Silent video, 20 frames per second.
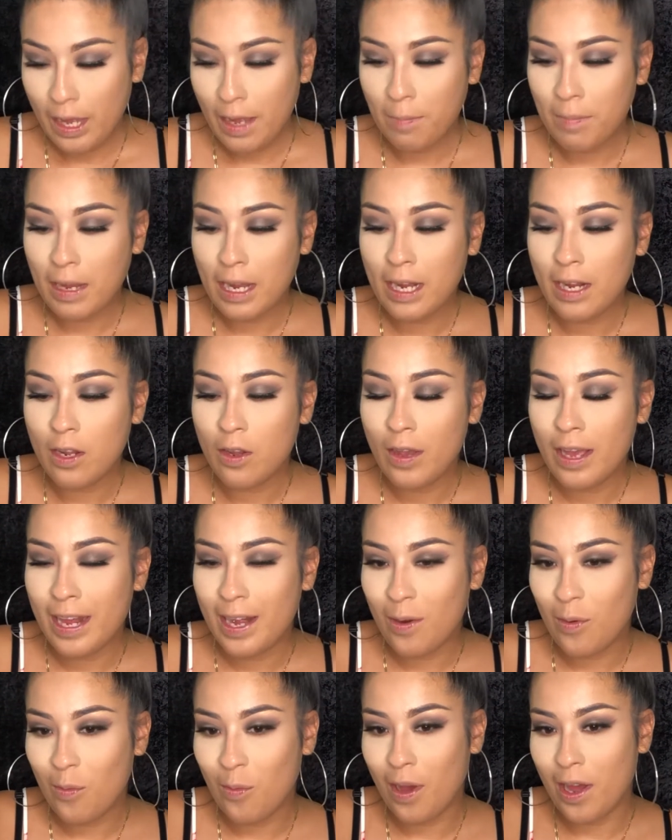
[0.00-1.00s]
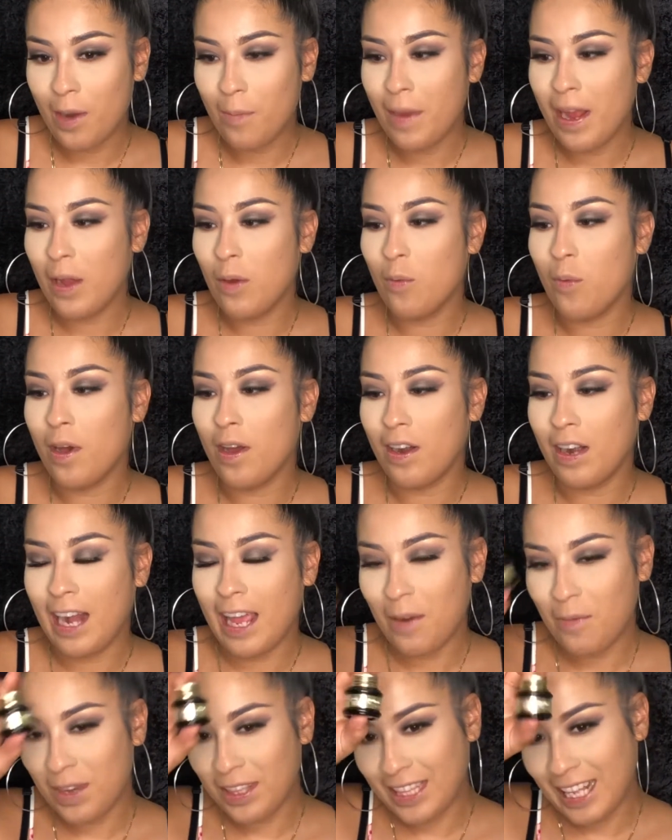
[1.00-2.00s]
I'm gonna go ahead and water my
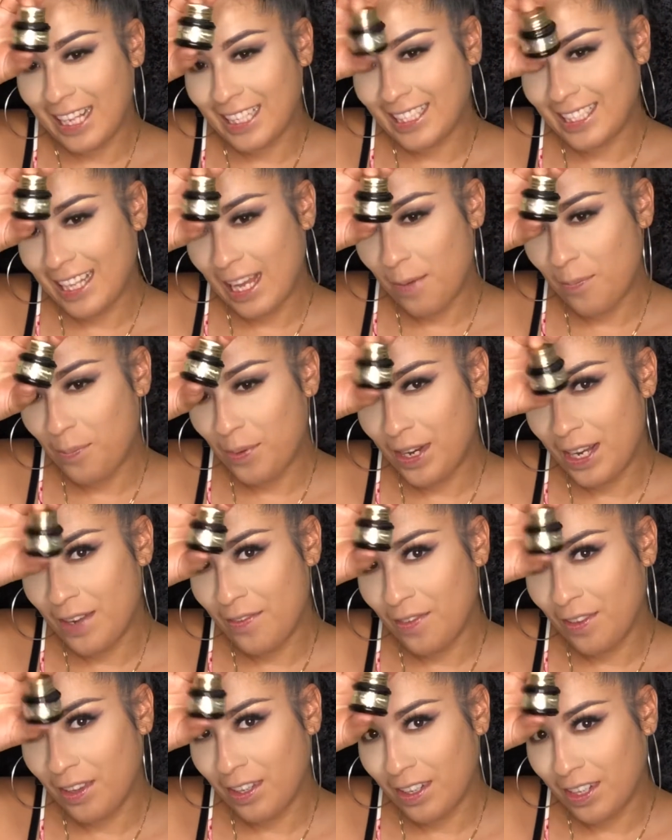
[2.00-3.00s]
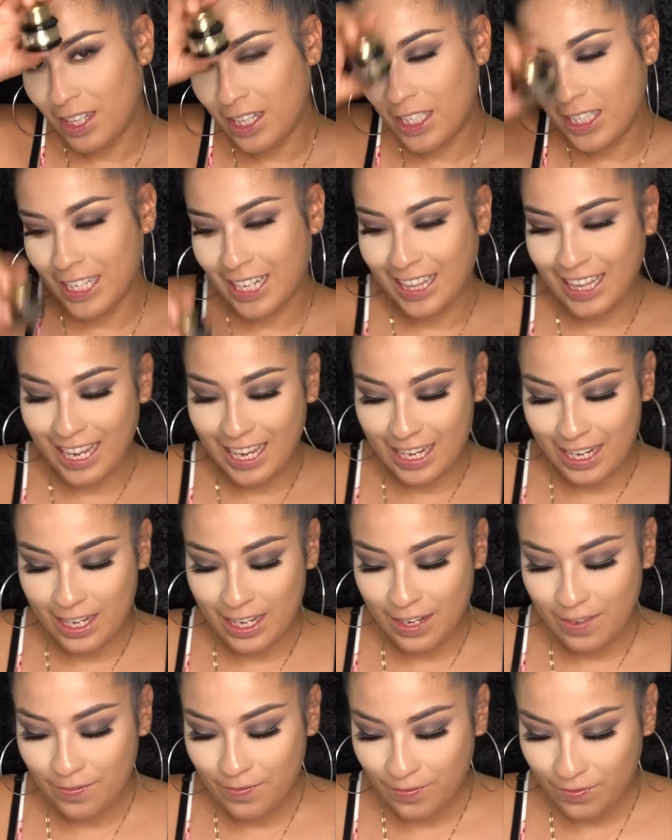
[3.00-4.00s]
waterline with that same Pretty Vulgar gel liner.